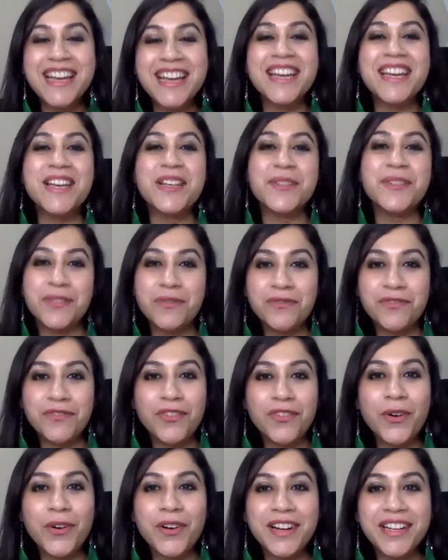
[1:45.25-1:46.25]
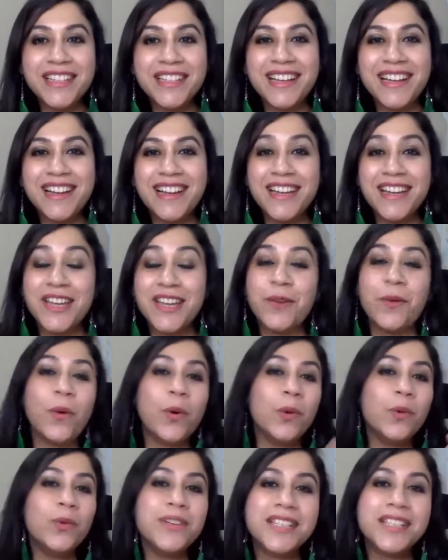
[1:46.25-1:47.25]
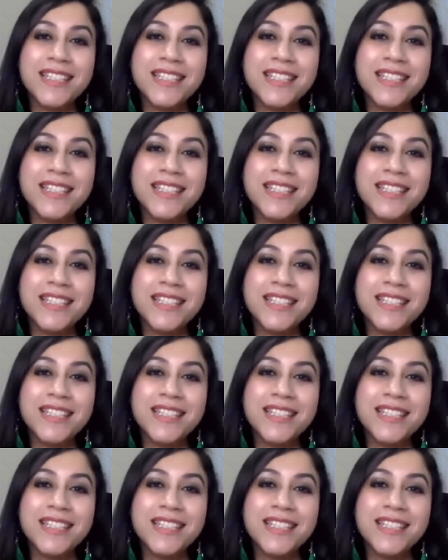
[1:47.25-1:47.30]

He's from Florida. He always